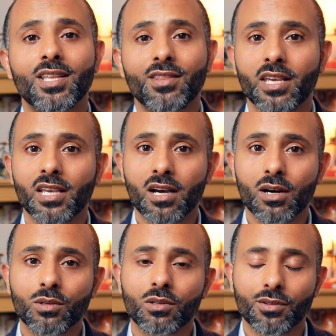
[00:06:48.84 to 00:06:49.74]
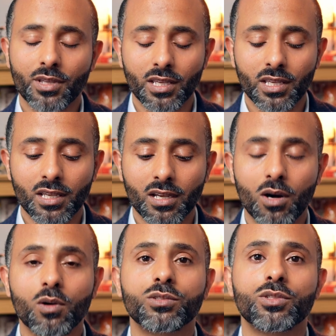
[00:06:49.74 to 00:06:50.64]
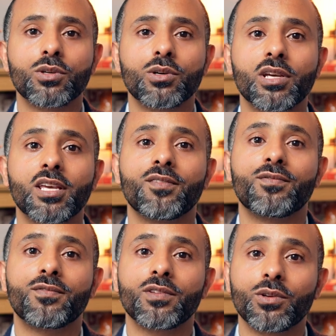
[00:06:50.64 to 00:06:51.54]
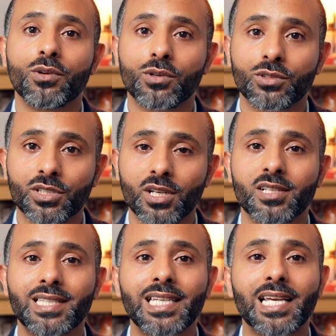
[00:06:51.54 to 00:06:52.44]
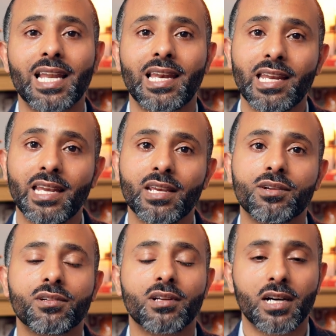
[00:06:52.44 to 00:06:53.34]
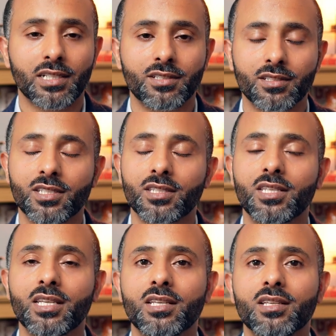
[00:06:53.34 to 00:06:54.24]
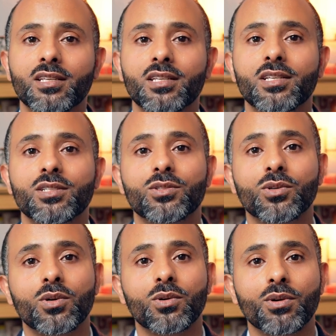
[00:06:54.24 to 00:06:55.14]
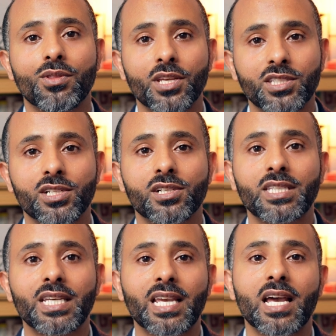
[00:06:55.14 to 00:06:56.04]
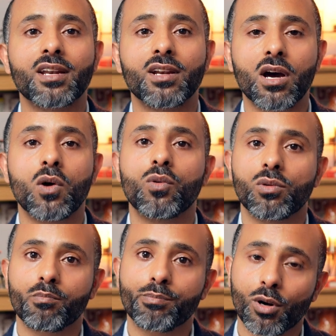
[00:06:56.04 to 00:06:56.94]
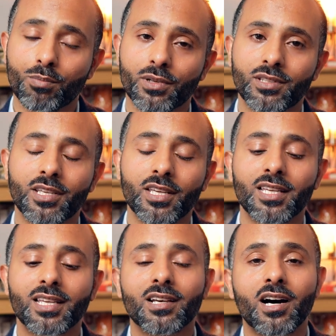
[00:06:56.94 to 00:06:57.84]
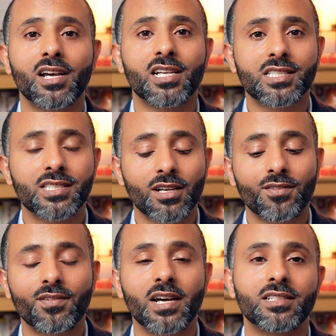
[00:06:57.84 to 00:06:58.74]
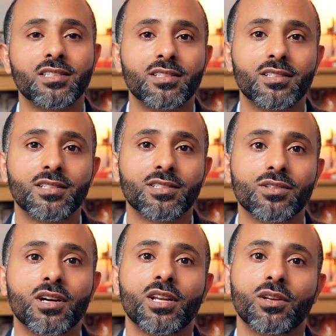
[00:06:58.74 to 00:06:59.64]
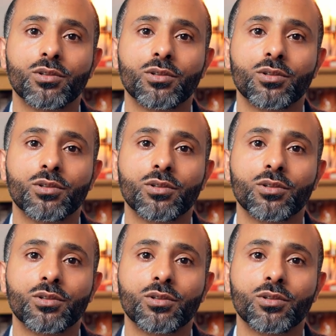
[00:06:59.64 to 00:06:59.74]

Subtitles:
They also give your charity a legal identity, so the charity can own property, hire staff, and sign